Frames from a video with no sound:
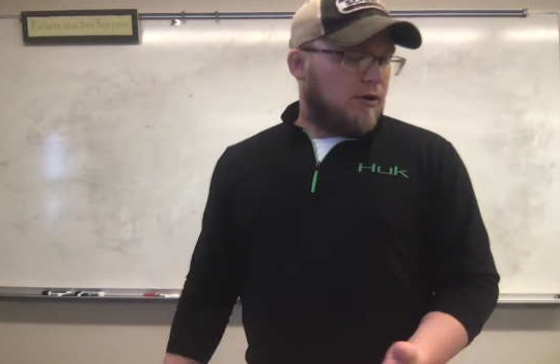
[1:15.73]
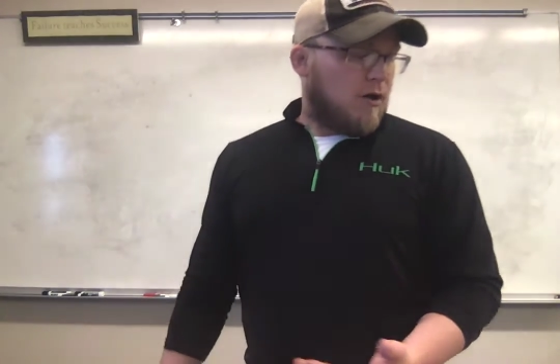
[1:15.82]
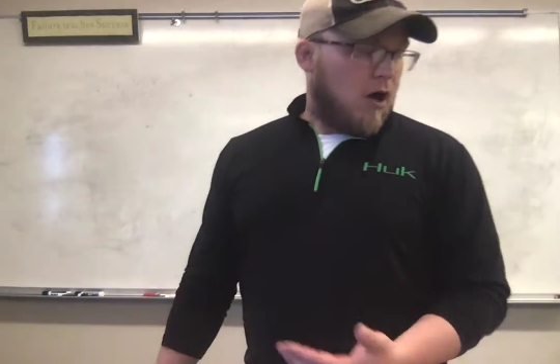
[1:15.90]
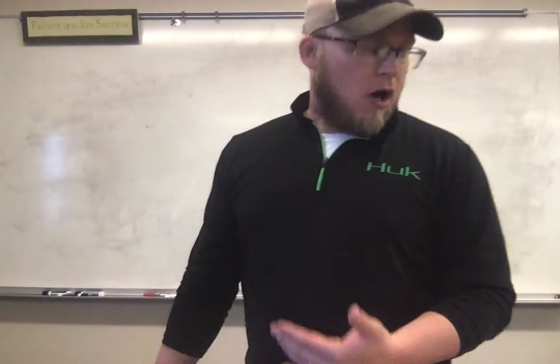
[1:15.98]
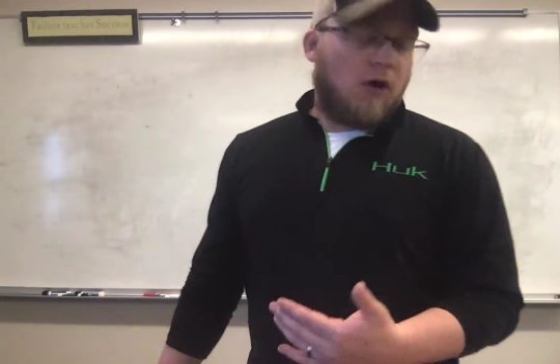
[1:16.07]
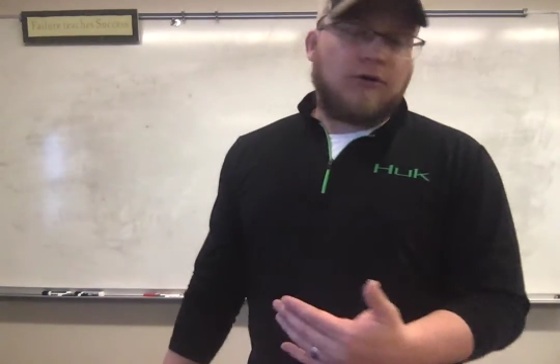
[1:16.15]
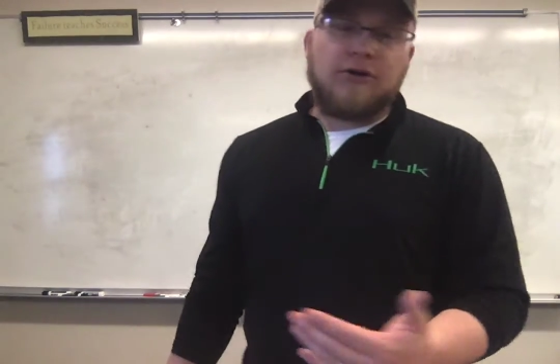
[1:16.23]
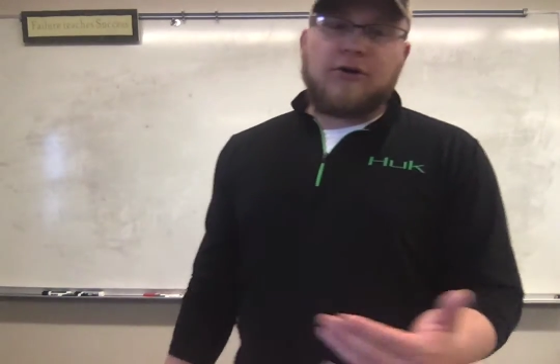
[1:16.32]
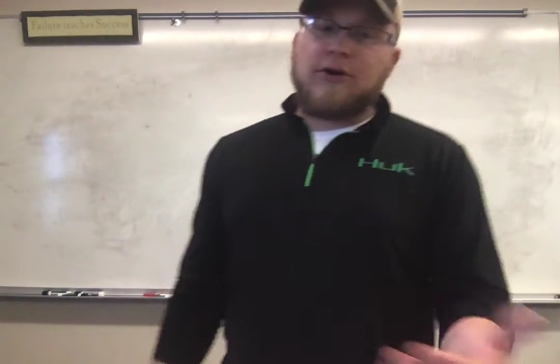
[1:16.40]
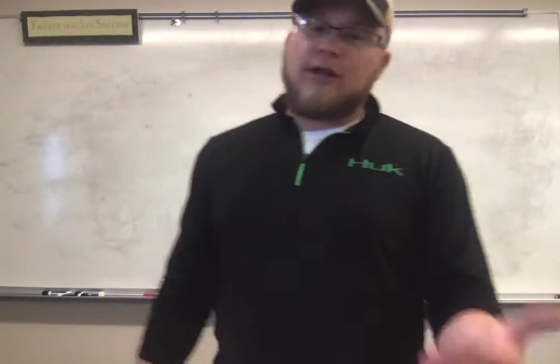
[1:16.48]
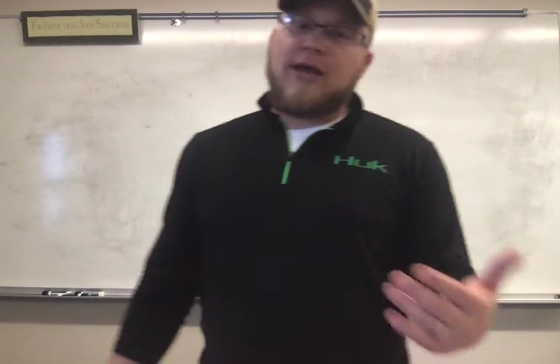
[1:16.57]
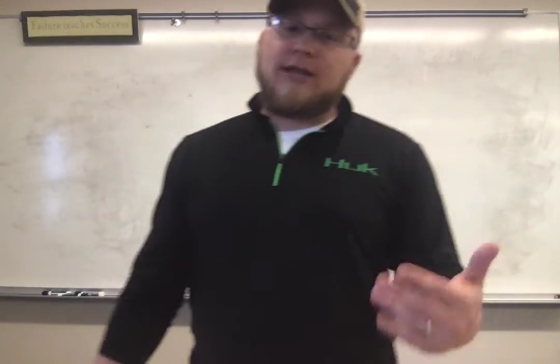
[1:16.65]
all you're
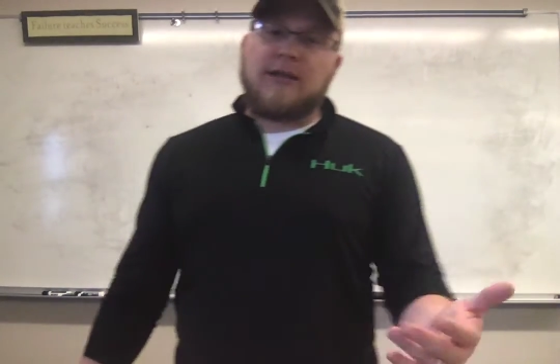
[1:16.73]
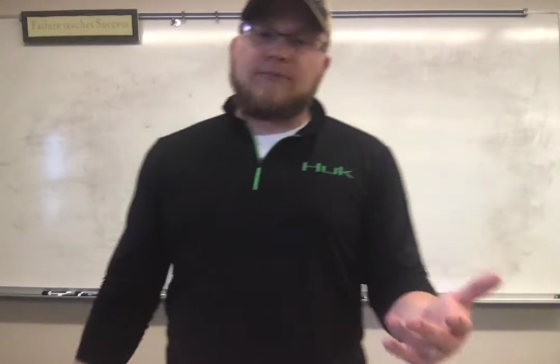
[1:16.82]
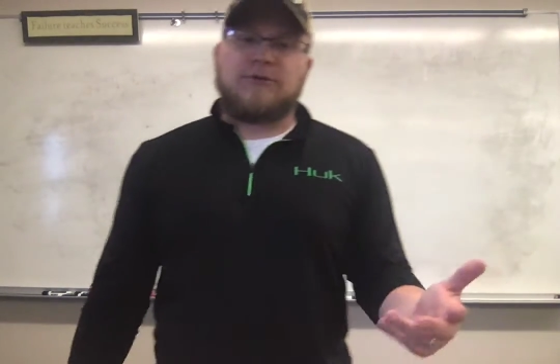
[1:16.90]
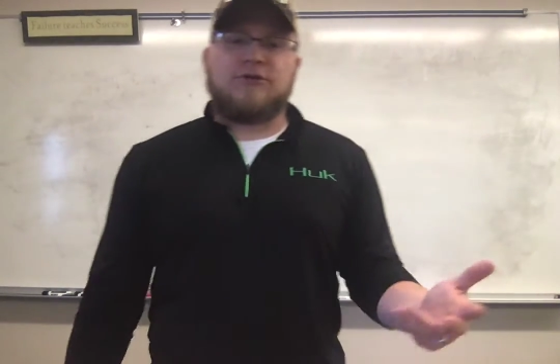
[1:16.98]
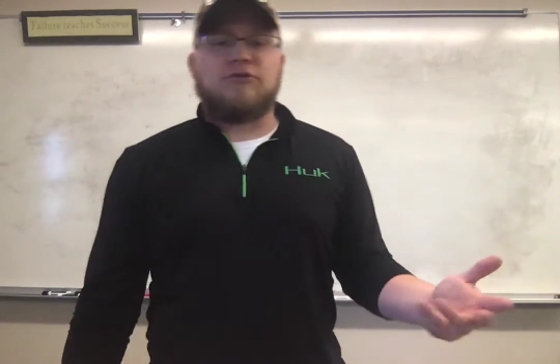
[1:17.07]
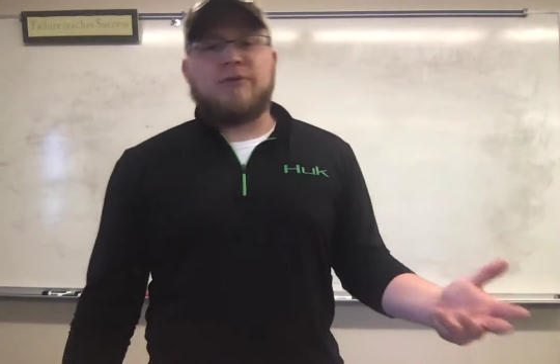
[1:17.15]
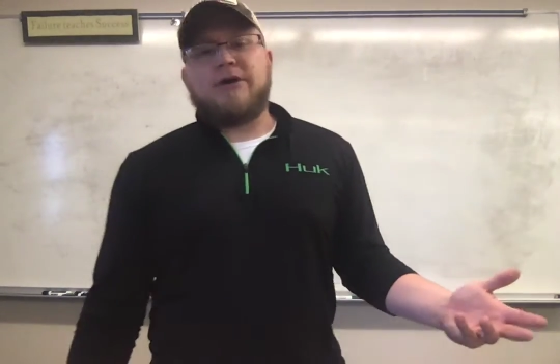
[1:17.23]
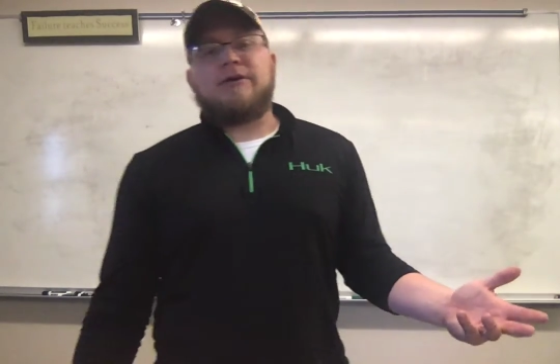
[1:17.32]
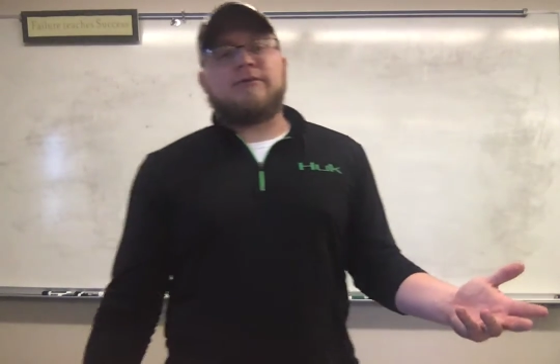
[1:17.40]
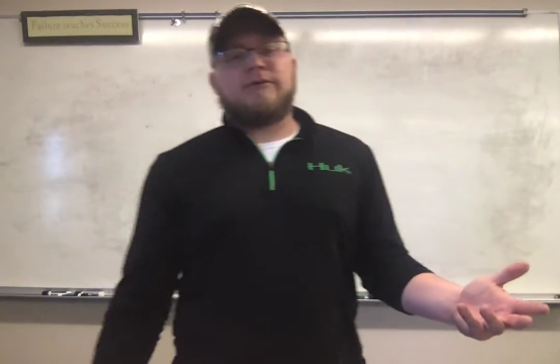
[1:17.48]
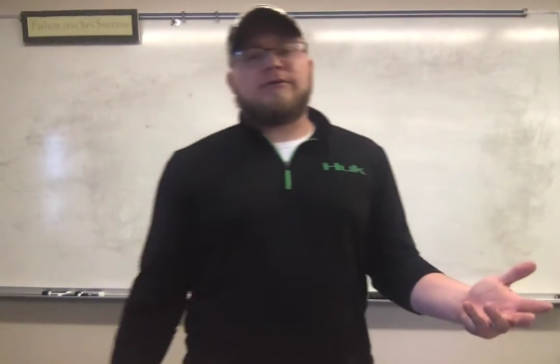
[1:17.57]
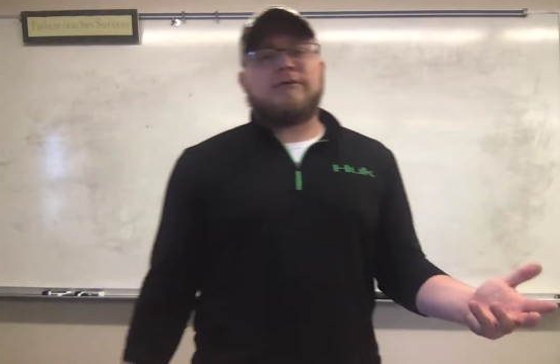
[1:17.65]
going to end up doing
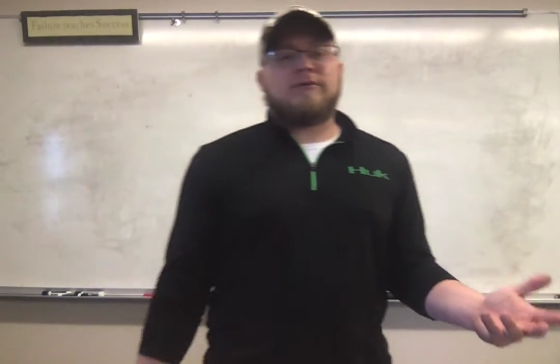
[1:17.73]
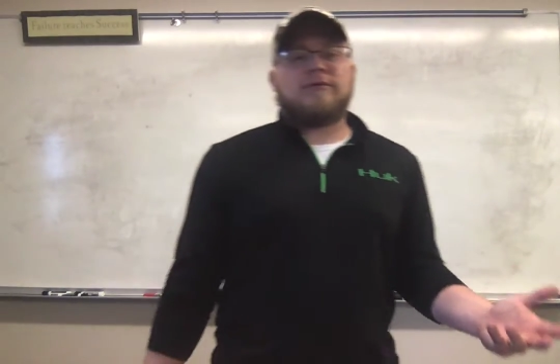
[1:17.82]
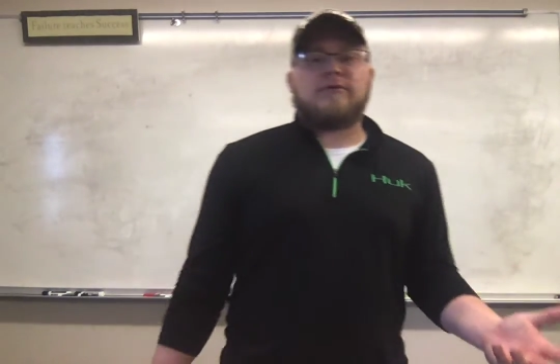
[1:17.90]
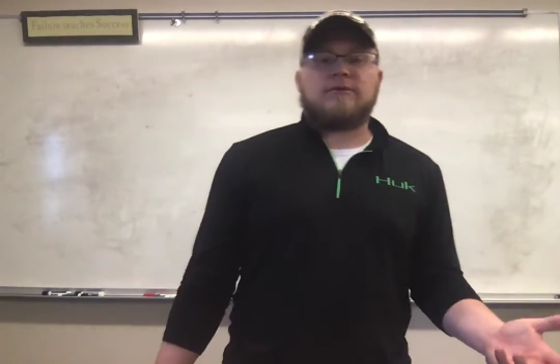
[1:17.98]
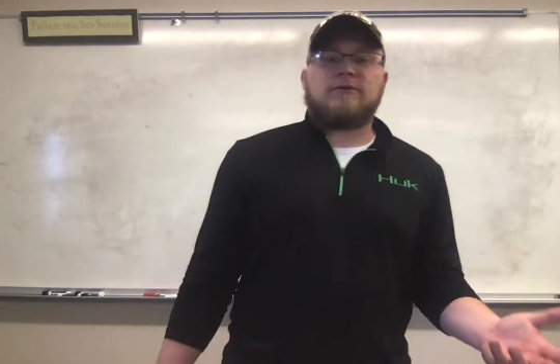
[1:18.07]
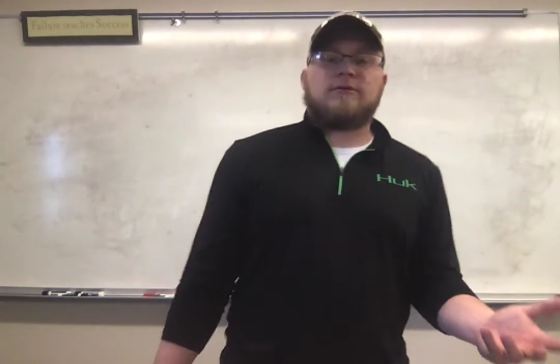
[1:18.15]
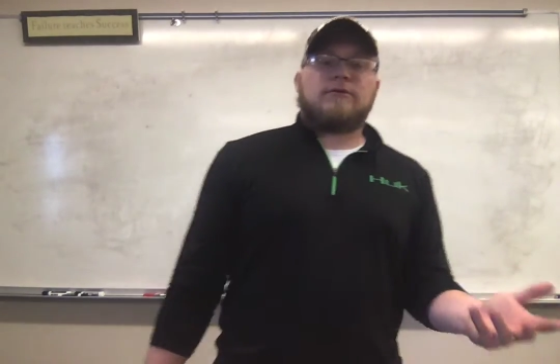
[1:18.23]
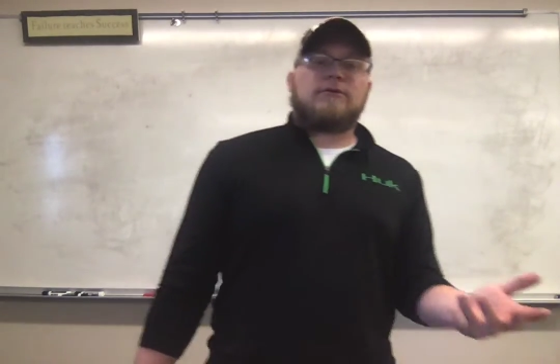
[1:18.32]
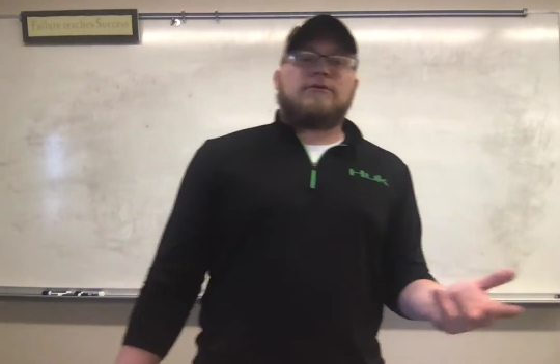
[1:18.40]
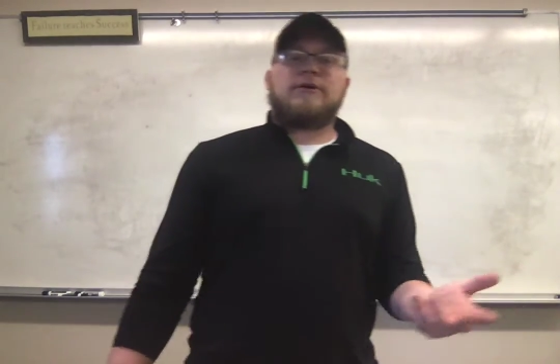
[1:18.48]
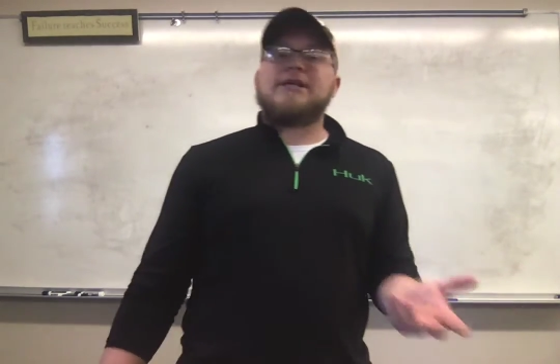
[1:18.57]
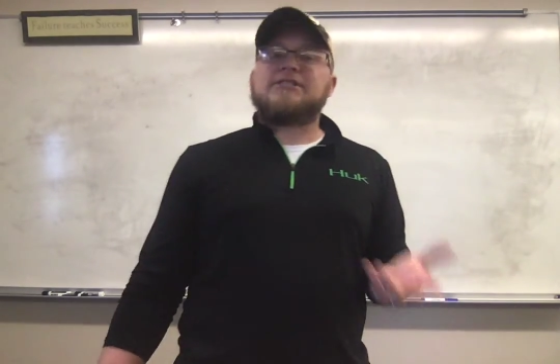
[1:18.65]

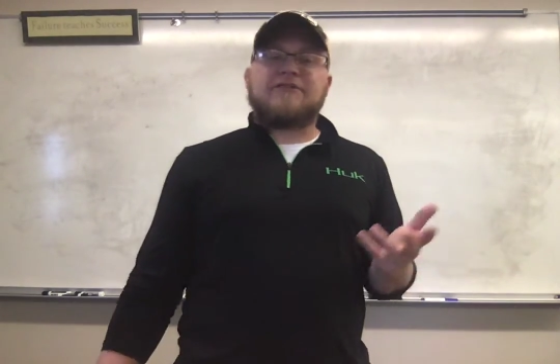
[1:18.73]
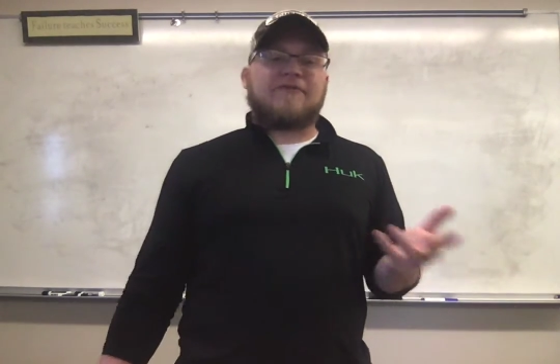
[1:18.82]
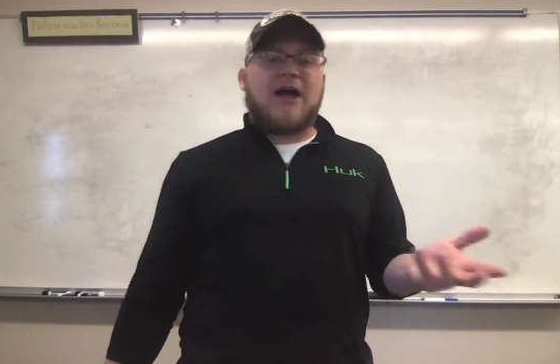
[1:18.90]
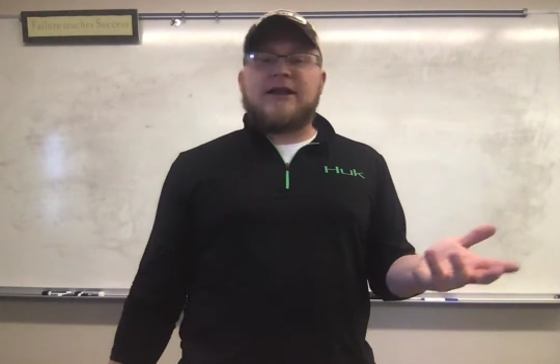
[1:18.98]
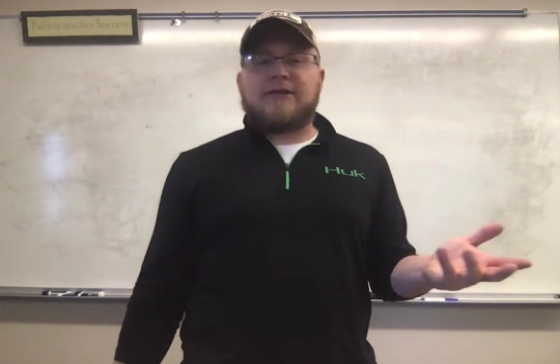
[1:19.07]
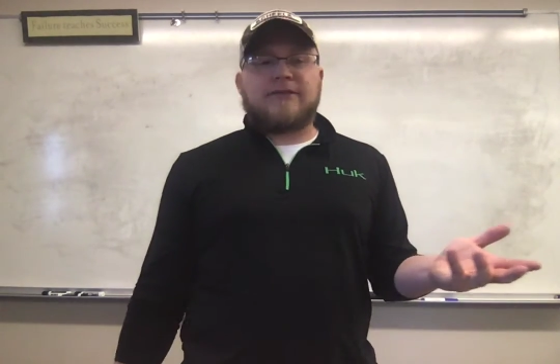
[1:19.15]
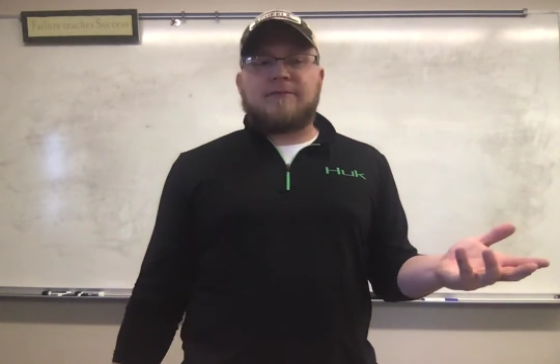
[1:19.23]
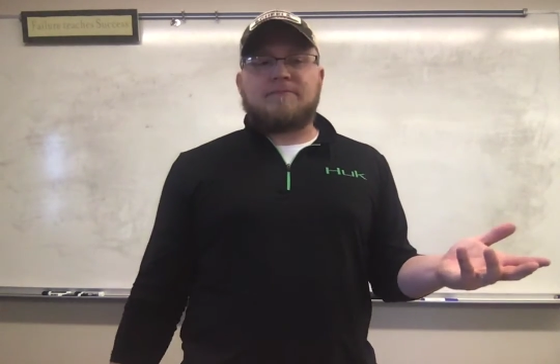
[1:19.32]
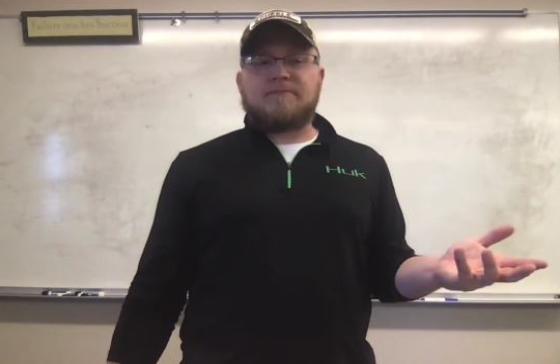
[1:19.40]
is dividing them,